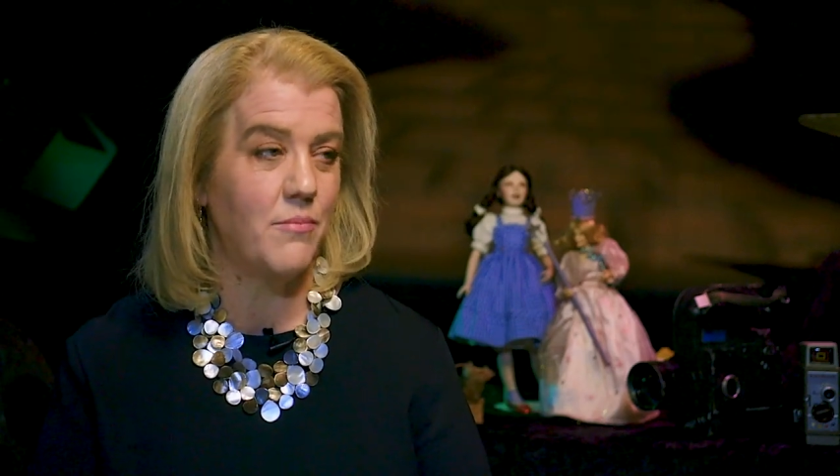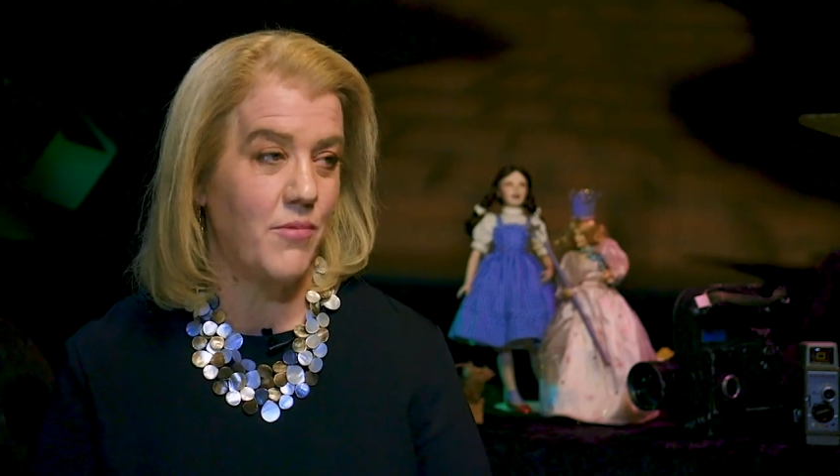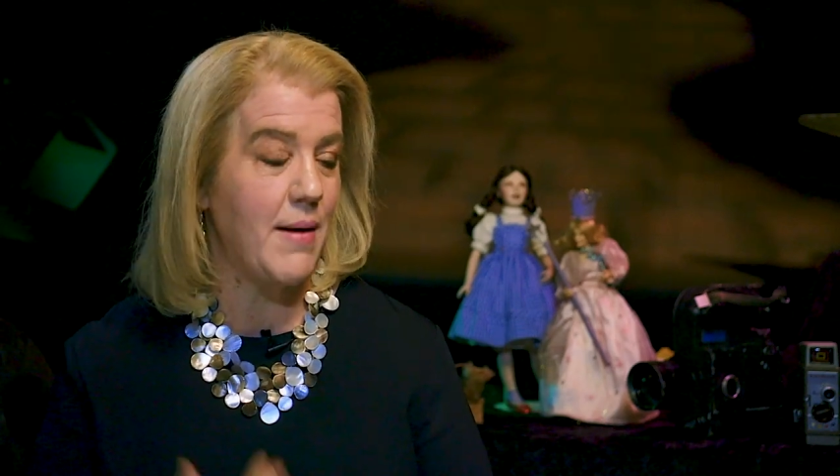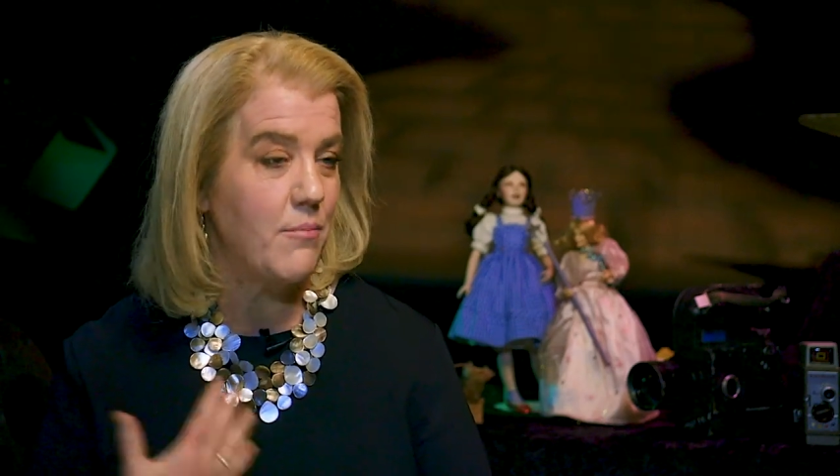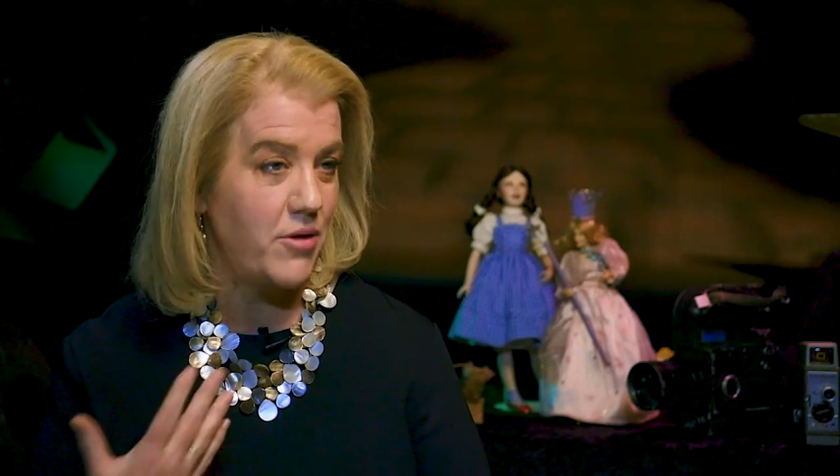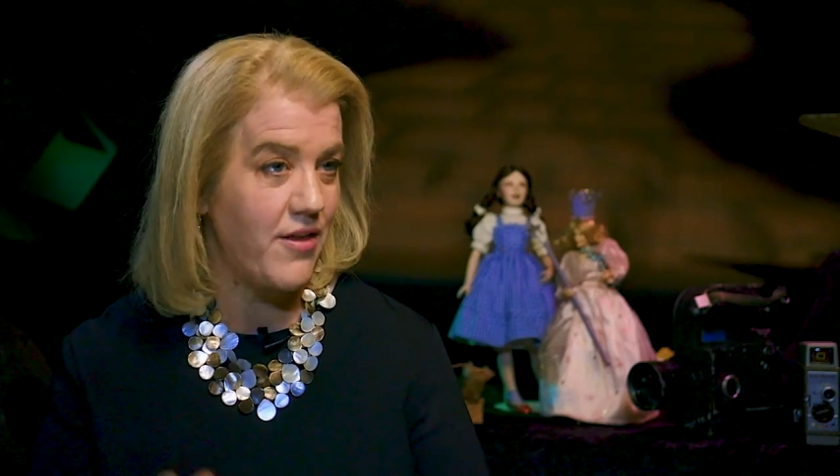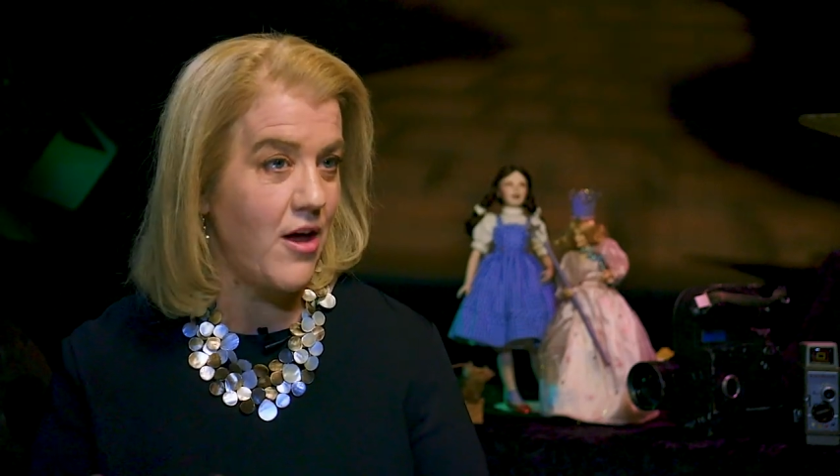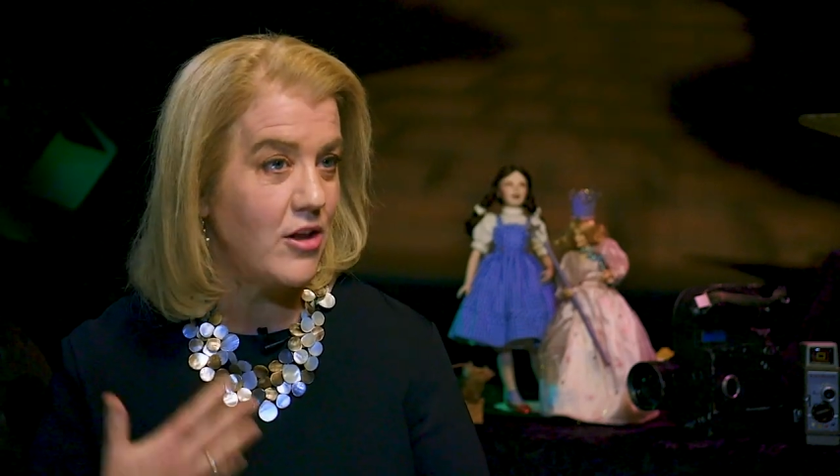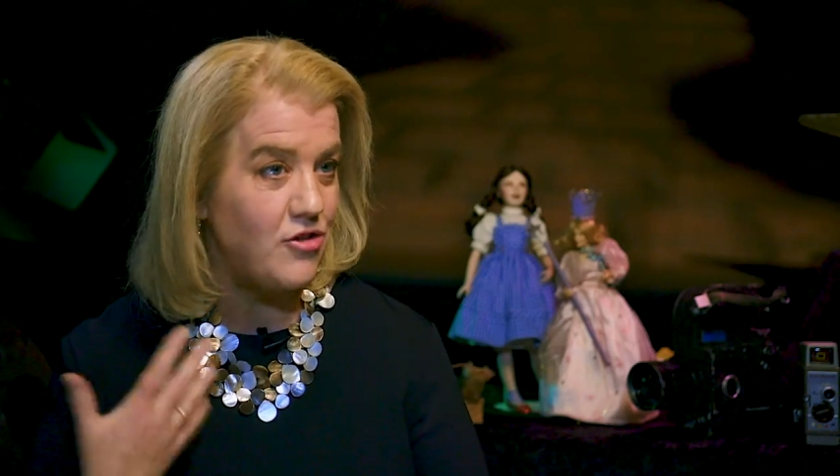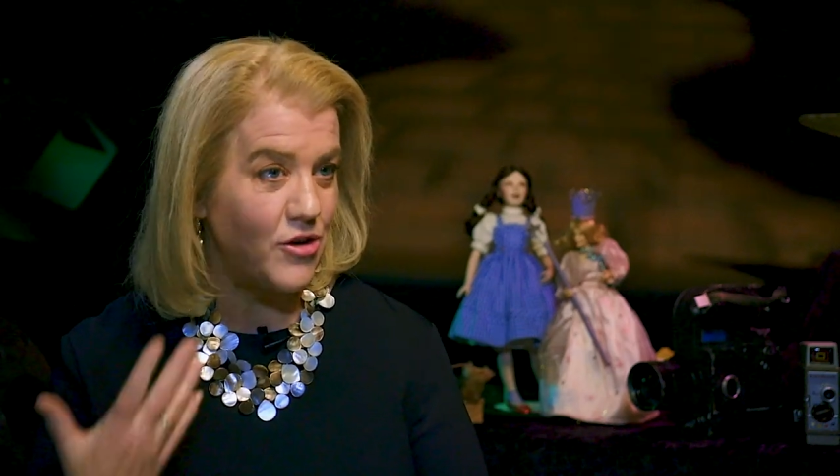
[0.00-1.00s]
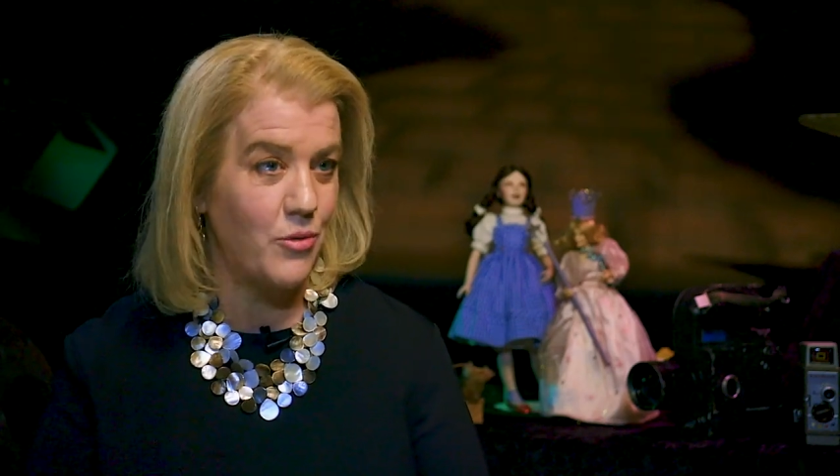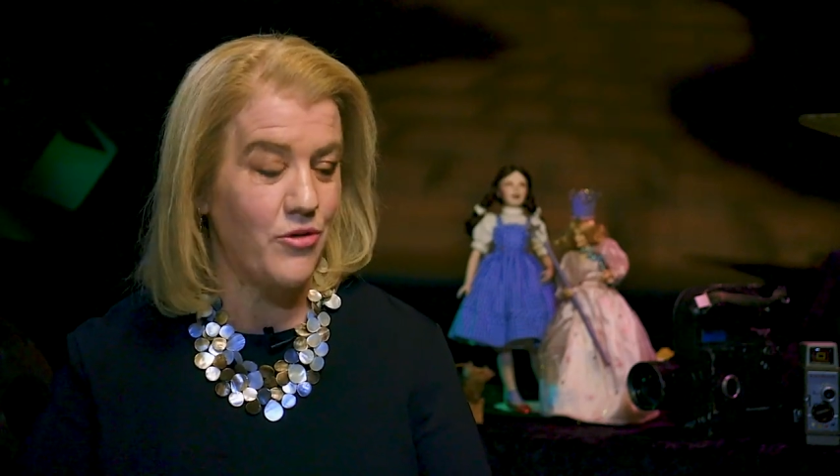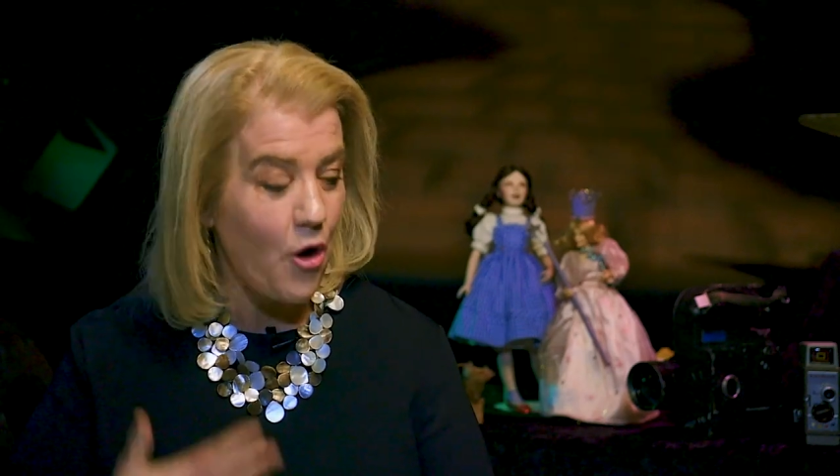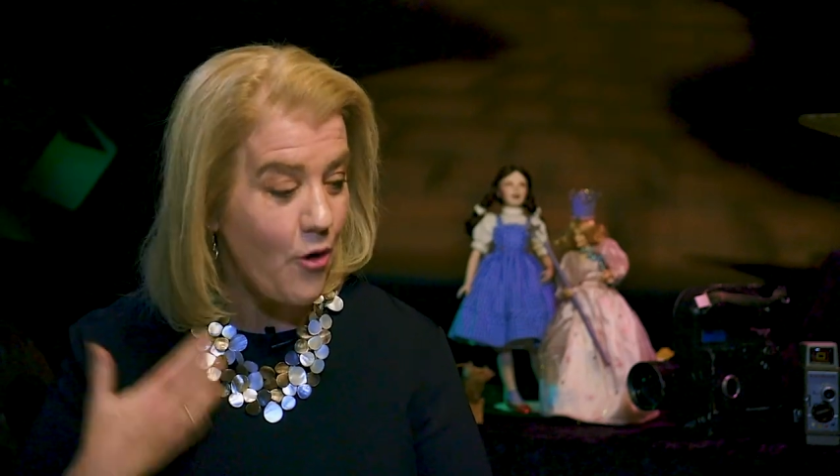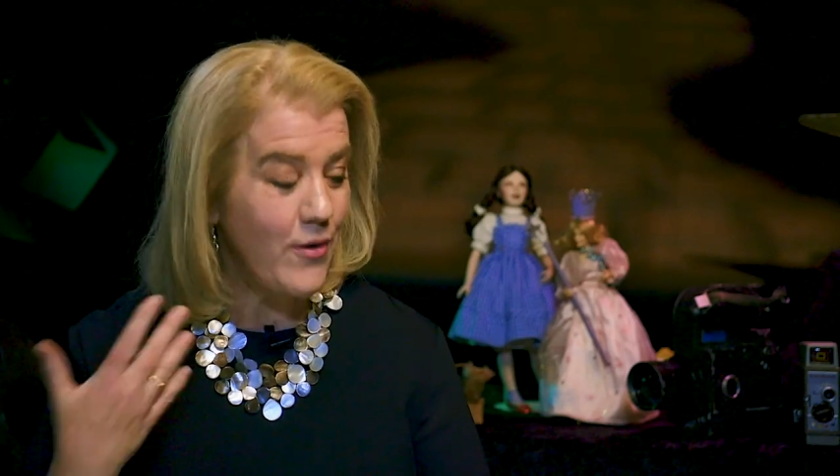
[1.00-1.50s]
that mythology
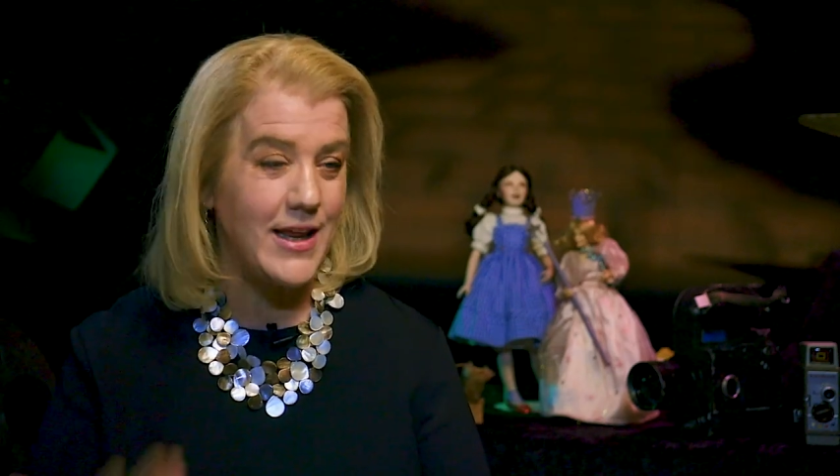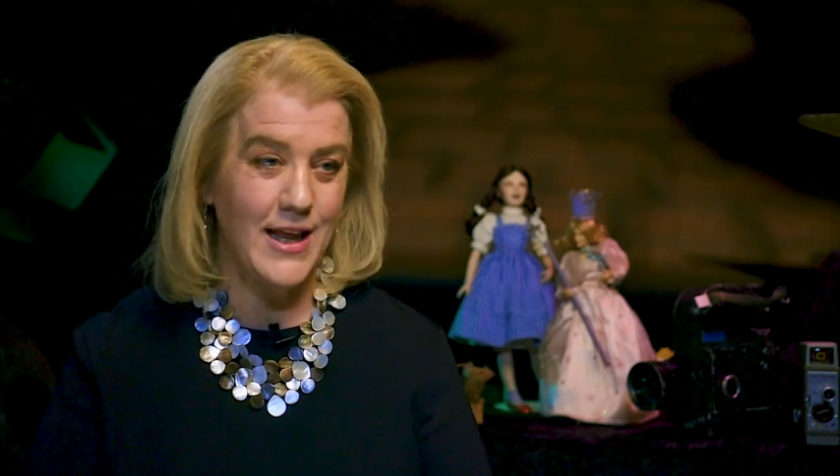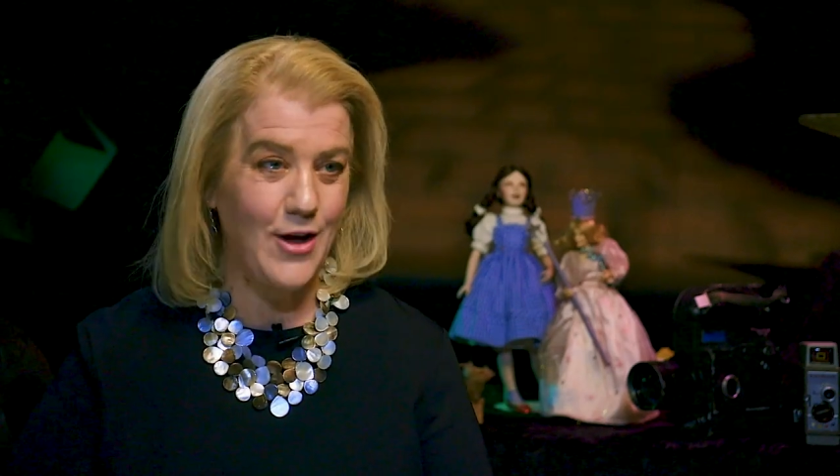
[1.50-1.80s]
was already